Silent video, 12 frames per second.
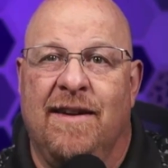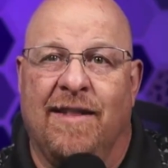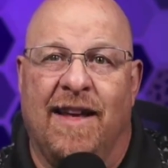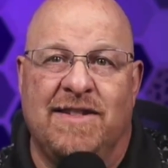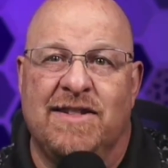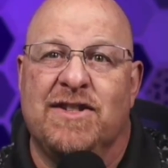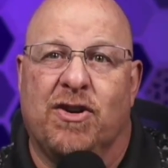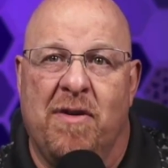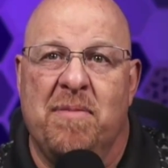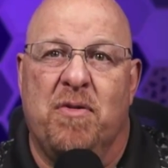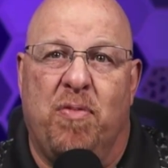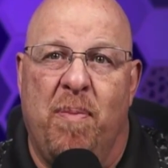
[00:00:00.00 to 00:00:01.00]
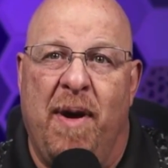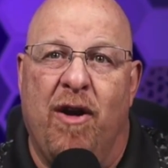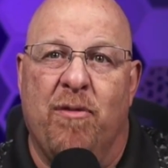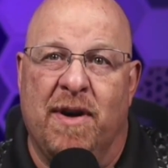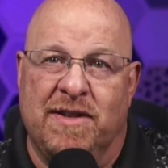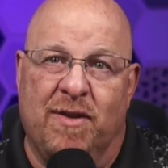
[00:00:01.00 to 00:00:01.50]
license agreement
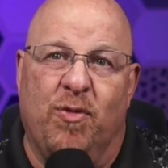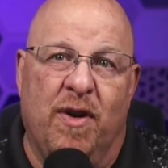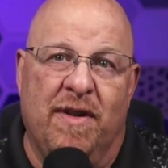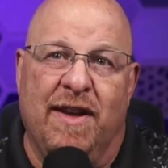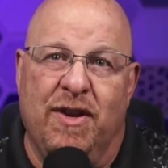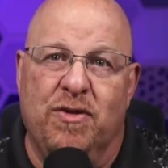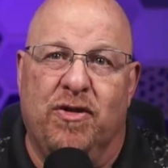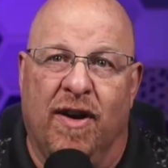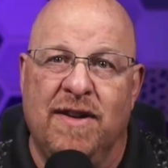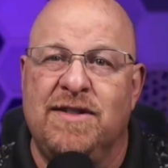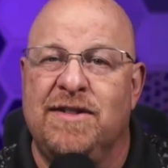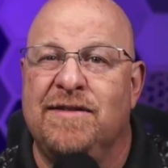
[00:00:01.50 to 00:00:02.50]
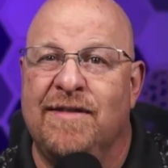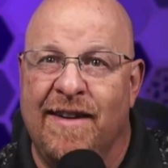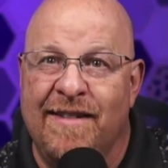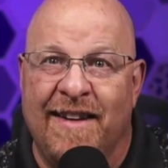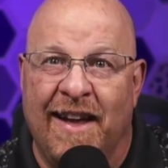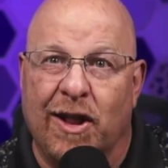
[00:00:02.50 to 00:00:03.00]
prepared by someone that you trust.
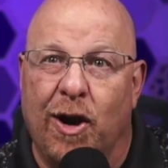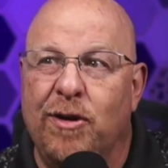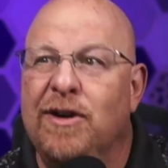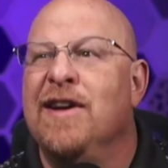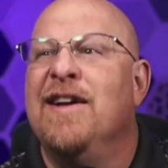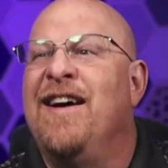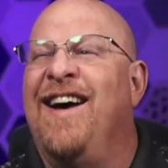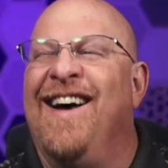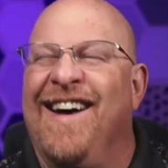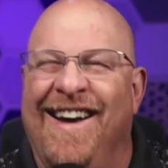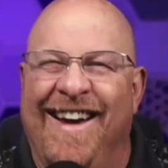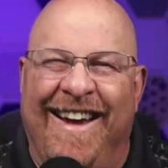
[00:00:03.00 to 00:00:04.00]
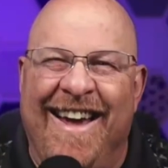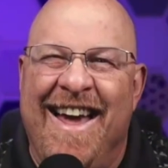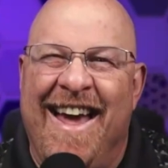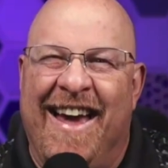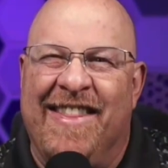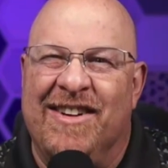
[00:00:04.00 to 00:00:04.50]
Hello.
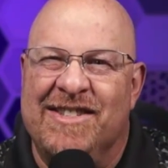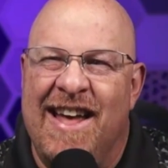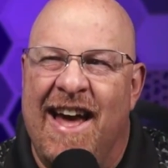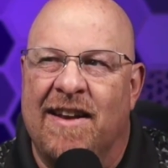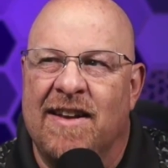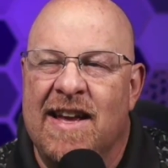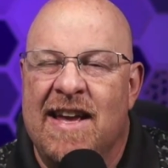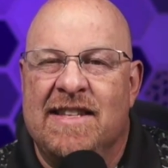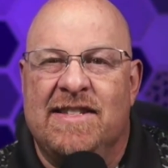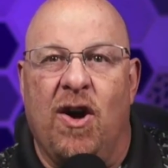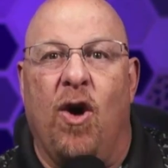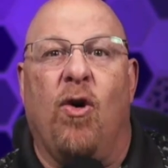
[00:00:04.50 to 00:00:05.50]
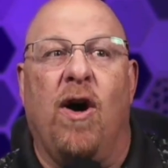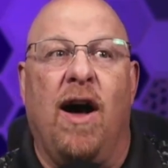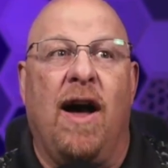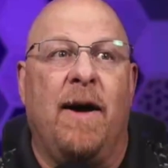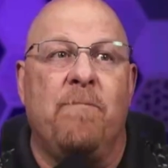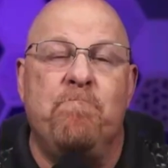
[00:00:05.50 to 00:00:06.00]
And there's that. So
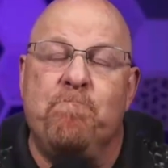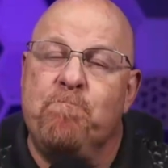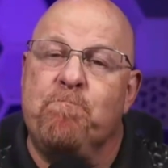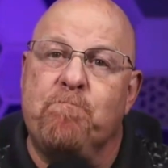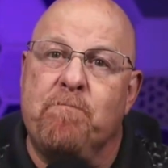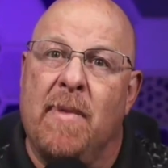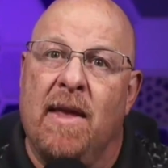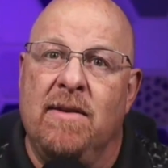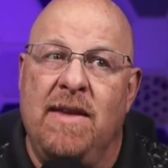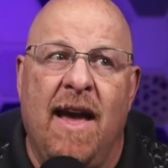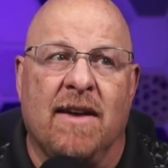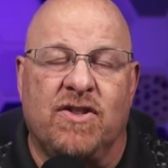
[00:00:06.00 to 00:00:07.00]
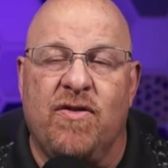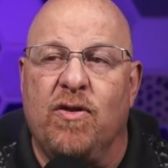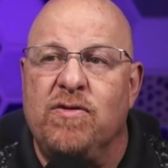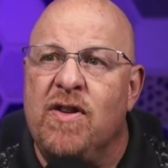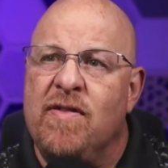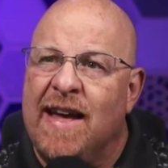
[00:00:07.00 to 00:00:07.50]
so
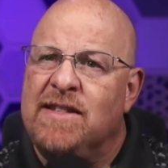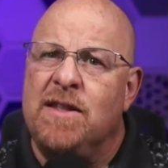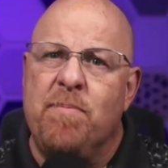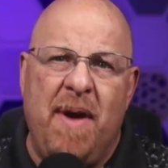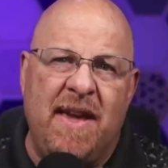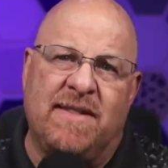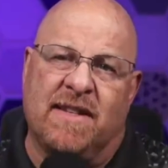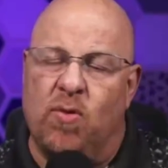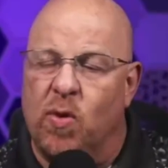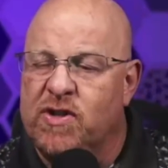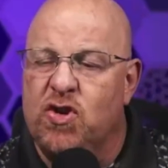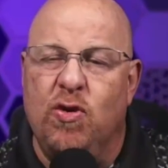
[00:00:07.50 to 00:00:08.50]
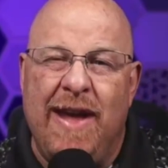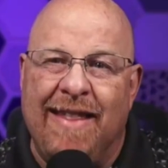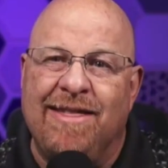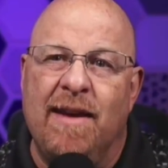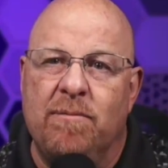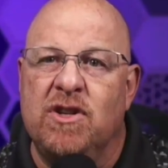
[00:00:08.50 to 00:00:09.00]
that's the basics. And once you
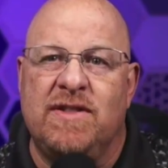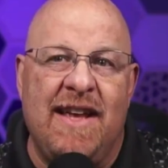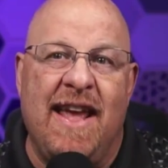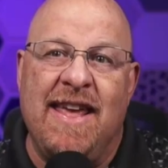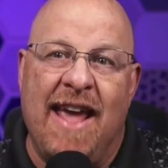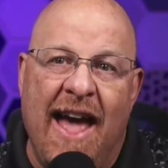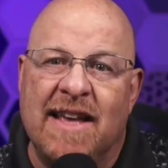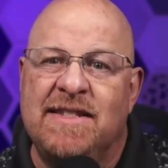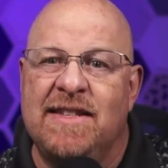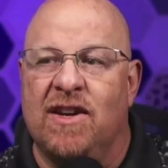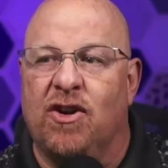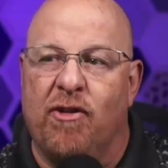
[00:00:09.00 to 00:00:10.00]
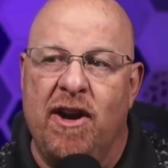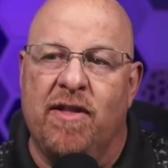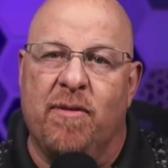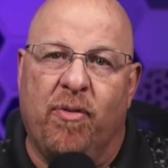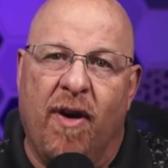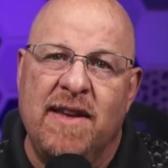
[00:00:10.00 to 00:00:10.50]
get them to say yes and agree to
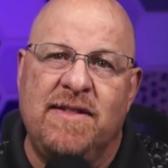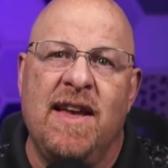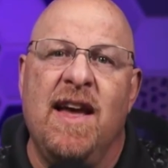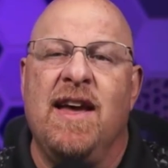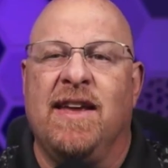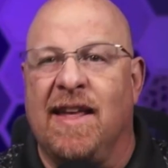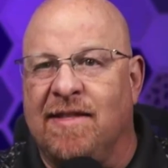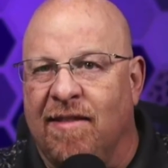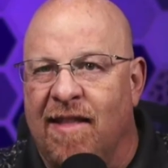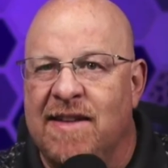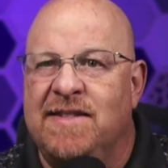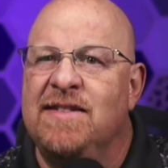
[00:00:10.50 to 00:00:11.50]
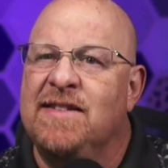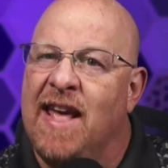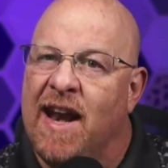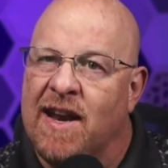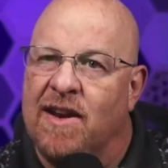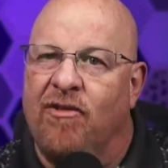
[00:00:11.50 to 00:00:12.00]
the price, get the license,
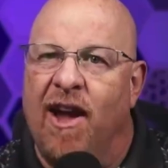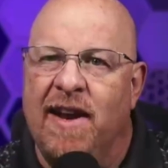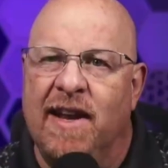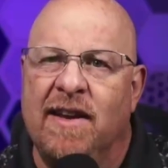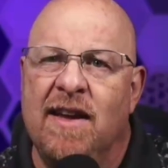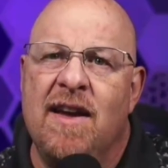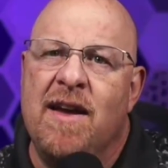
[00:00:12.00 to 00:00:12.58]
get it in writing,